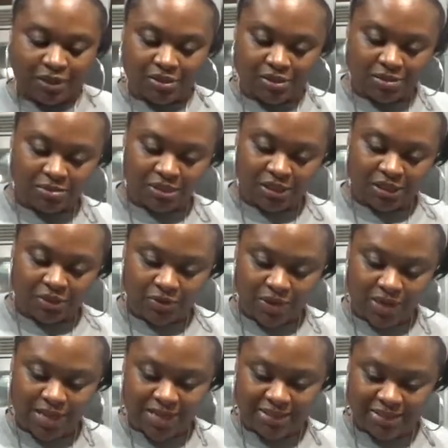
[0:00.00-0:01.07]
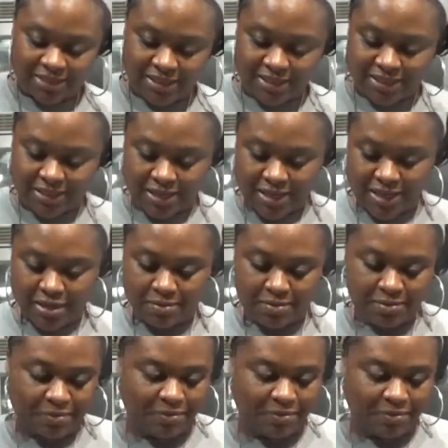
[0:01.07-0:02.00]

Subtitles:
So I'm just going to go ahead and season it up.